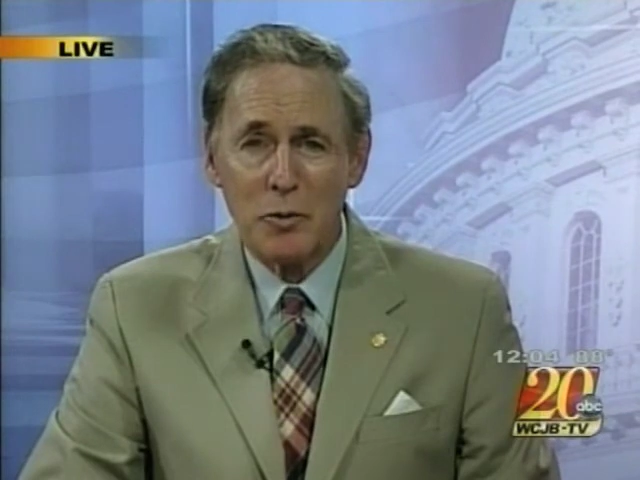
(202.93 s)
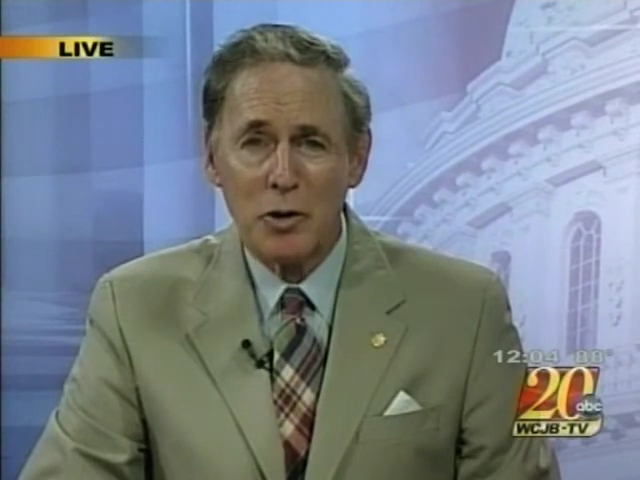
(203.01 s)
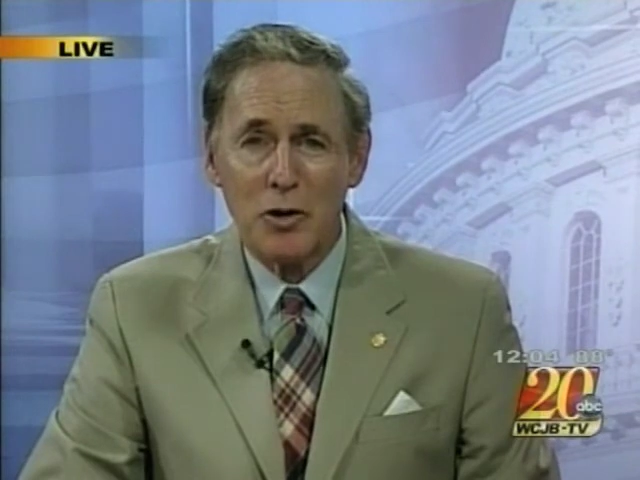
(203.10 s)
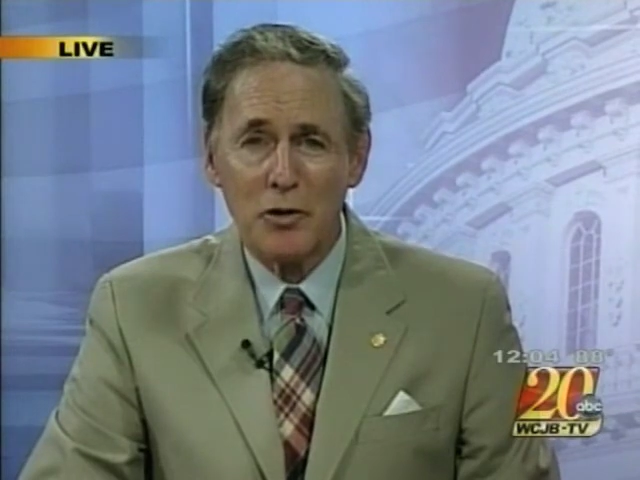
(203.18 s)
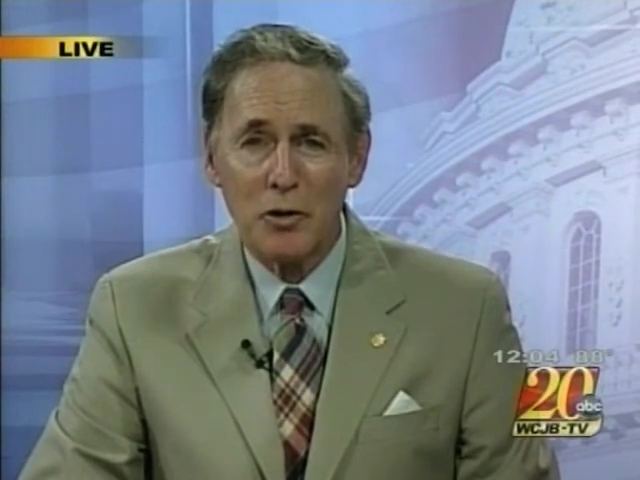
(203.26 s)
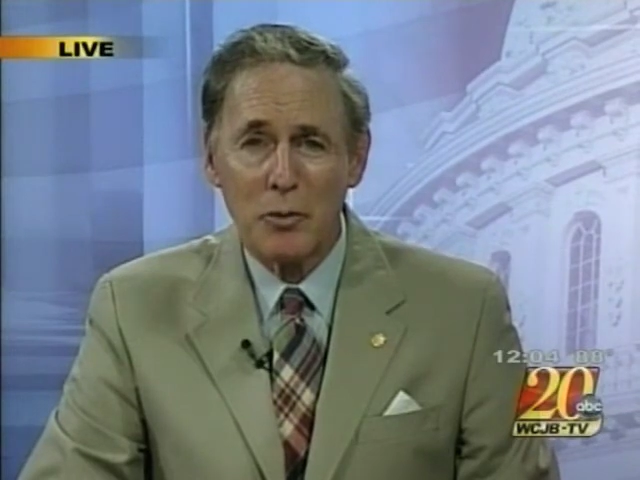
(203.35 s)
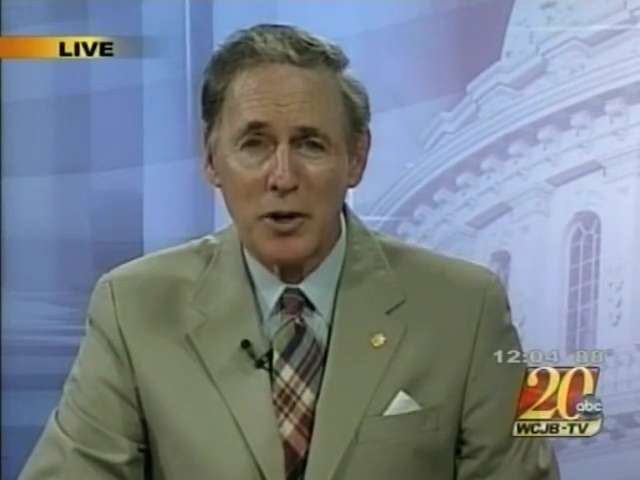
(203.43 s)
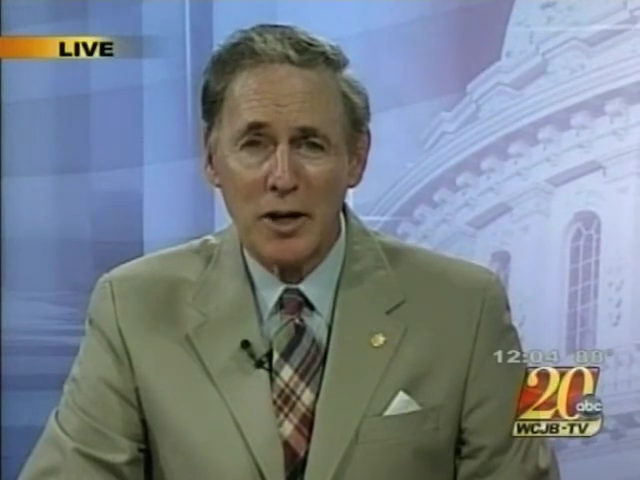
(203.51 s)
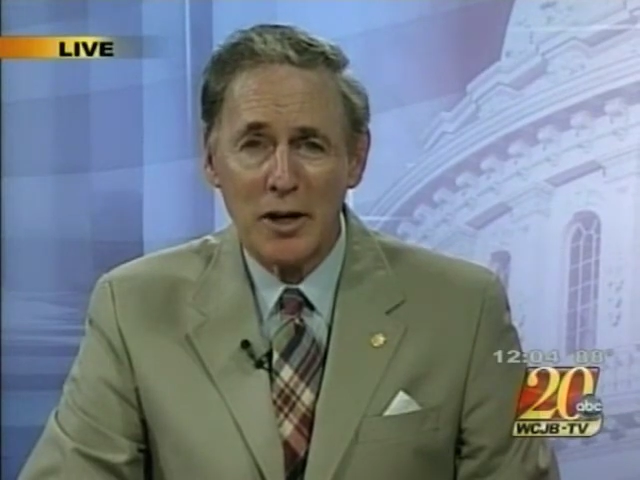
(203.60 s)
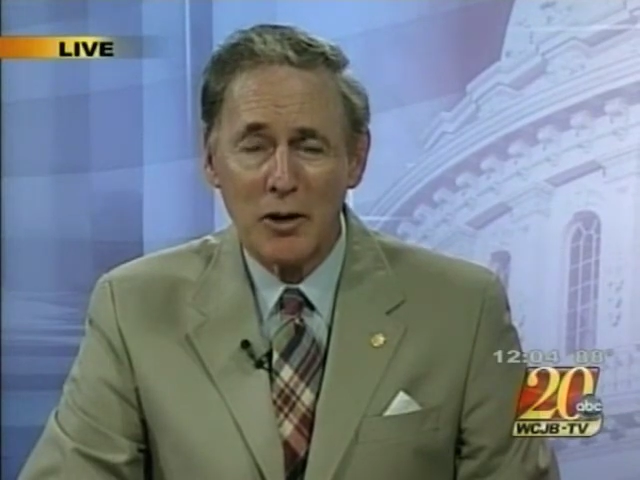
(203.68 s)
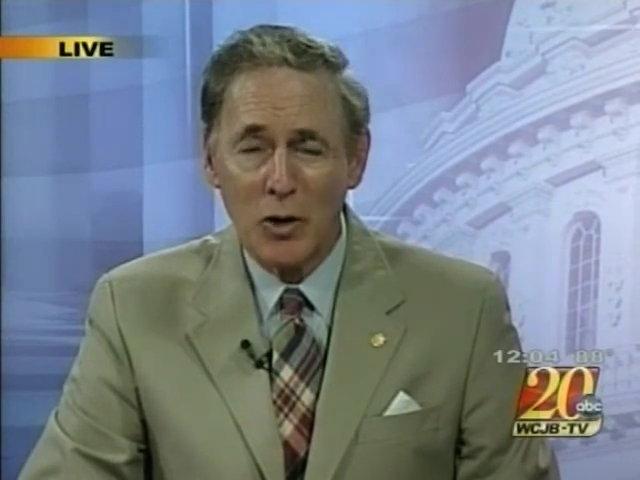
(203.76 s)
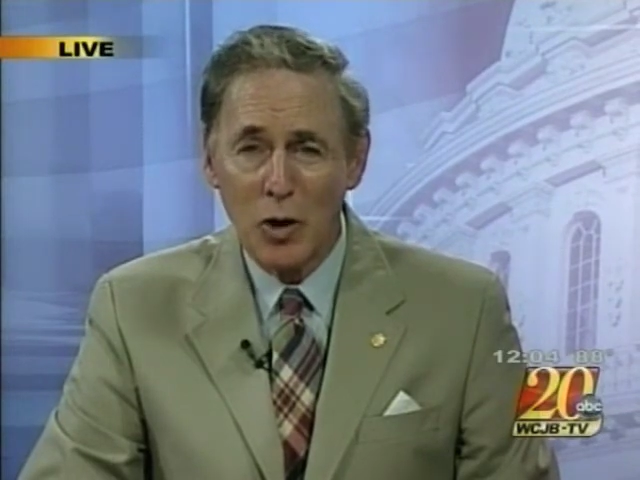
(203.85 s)
We're also
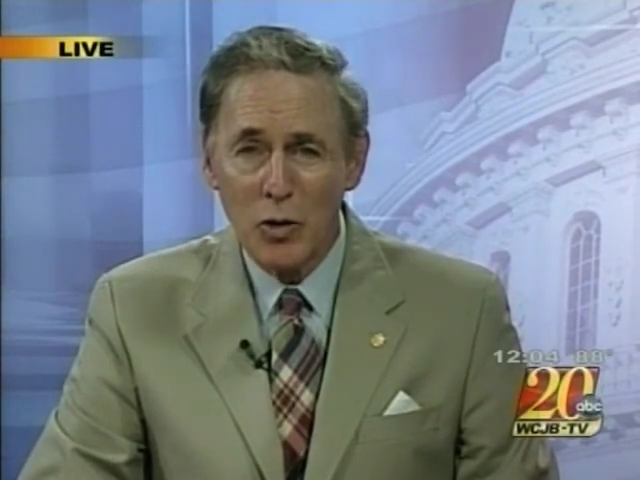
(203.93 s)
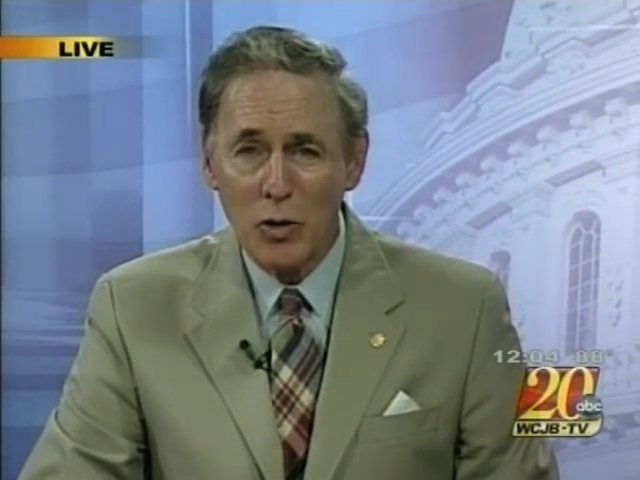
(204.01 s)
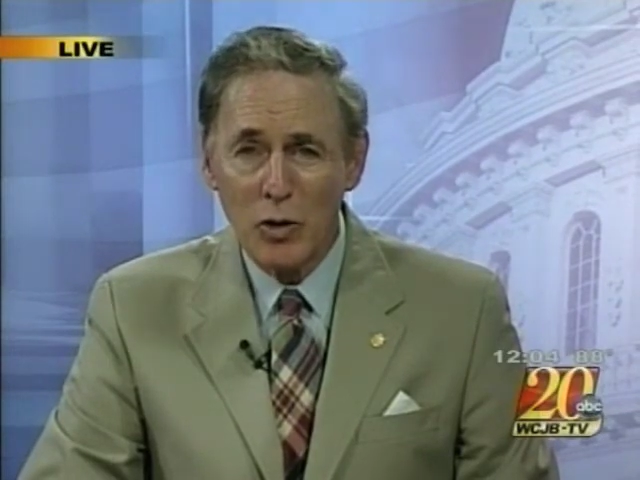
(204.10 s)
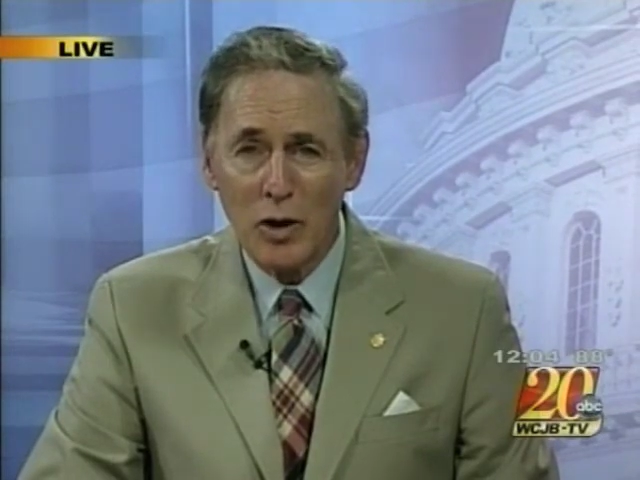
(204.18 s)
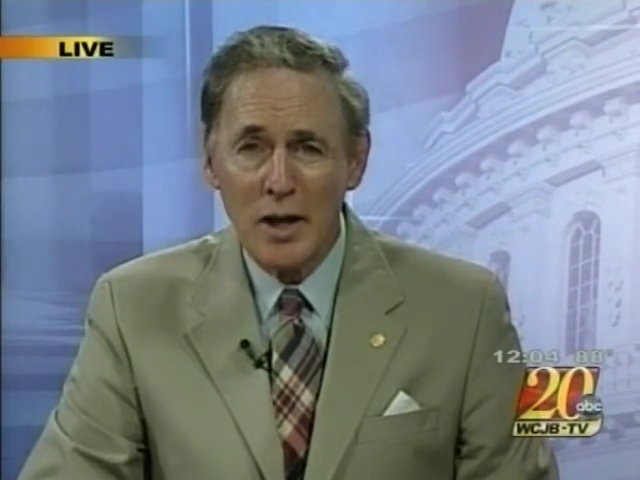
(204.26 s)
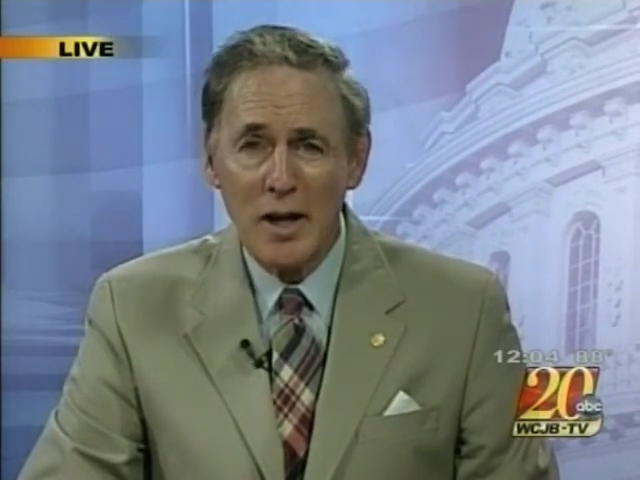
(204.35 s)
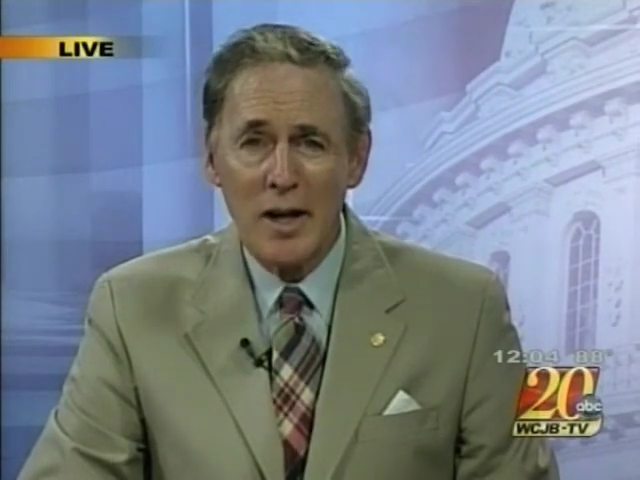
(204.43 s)
bringing local